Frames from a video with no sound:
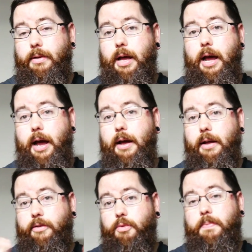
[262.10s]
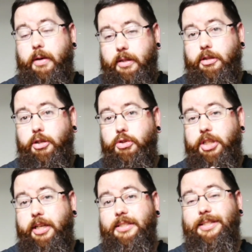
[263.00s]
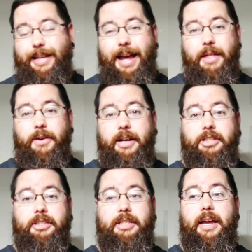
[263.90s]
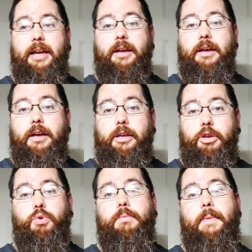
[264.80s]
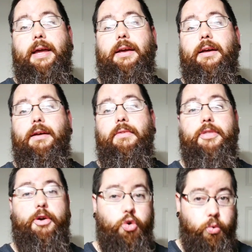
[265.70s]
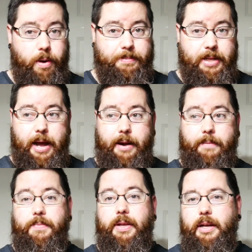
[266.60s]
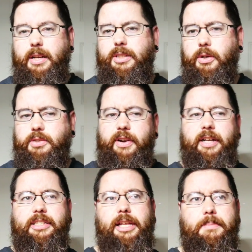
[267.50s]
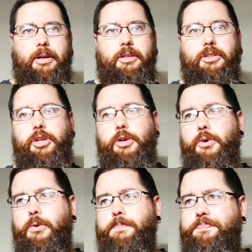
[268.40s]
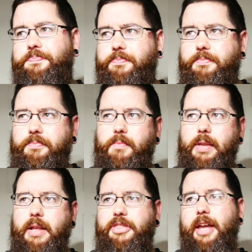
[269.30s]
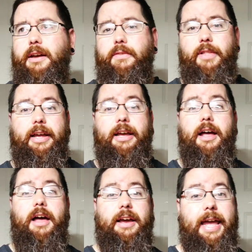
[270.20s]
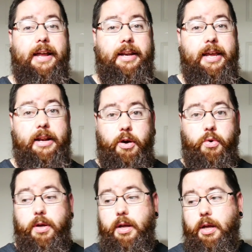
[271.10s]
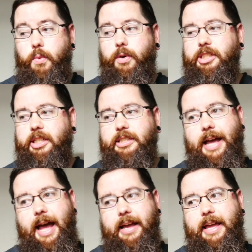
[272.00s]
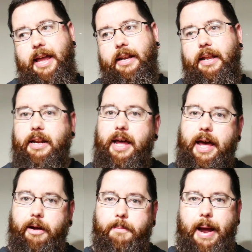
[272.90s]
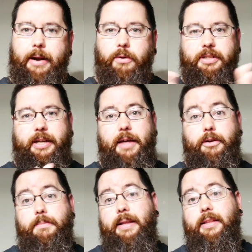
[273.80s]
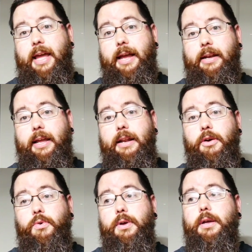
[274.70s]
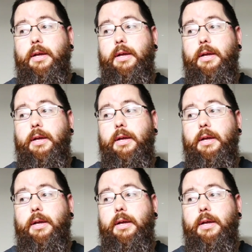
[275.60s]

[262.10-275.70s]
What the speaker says: you put the two genes together, I should say, you will make the Krypton. So it's very similar to, think of like a Candino, which is a het candy and a het albino together make the Candino.